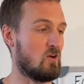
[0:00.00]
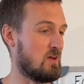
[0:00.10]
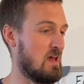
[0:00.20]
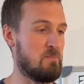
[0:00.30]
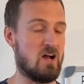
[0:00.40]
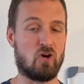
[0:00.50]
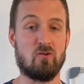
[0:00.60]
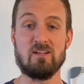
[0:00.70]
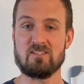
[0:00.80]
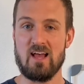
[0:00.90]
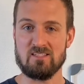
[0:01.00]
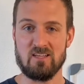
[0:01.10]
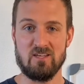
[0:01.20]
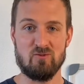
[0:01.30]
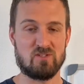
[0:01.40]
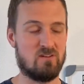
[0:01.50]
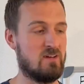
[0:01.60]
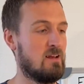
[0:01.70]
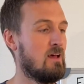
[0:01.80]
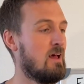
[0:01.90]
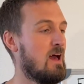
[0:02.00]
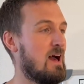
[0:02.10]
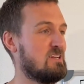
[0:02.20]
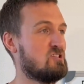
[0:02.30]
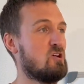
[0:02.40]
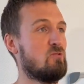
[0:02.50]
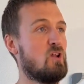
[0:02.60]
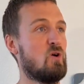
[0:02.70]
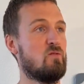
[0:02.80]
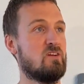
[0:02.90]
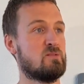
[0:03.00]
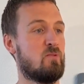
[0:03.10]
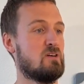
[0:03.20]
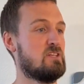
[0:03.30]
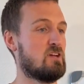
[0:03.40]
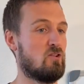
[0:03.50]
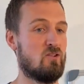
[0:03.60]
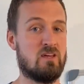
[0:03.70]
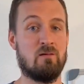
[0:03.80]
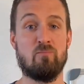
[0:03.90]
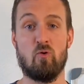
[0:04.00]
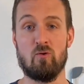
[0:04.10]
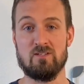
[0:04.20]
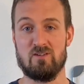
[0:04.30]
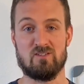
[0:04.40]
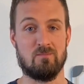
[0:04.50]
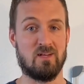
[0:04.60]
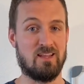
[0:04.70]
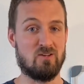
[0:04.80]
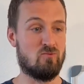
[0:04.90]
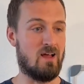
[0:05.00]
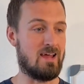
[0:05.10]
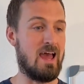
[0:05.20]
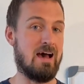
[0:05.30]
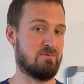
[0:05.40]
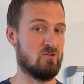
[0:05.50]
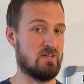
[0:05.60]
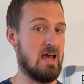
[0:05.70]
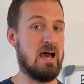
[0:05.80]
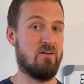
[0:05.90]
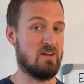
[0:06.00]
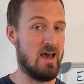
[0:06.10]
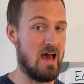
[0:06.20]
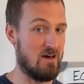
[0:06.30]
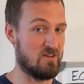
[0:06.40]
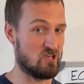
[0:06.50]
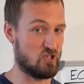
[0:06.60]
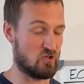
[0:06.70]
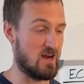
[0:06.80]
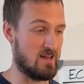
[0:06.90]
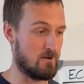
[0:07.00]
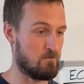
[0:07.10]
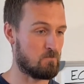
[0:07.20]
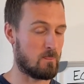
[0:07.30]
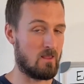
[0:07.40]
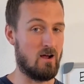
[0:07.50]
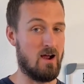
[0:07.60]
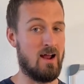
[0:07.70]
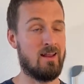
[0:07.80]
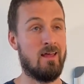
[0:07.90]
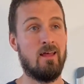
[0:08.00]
Okay, I'm not criticizing the use of it. I just don't know if it's particularly important or something that you like absolutely have to have in your training. All right.